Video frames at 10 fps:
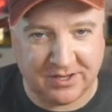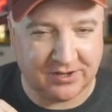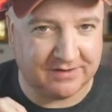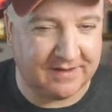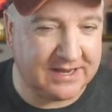and you
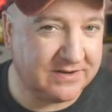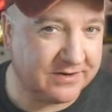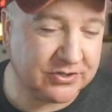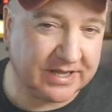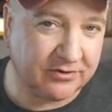can
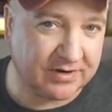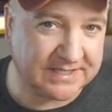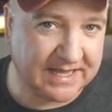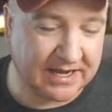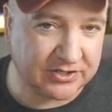individually
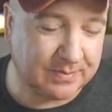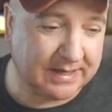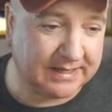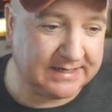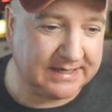address the
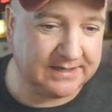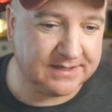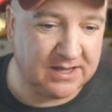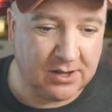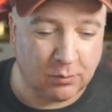RGB LEDs.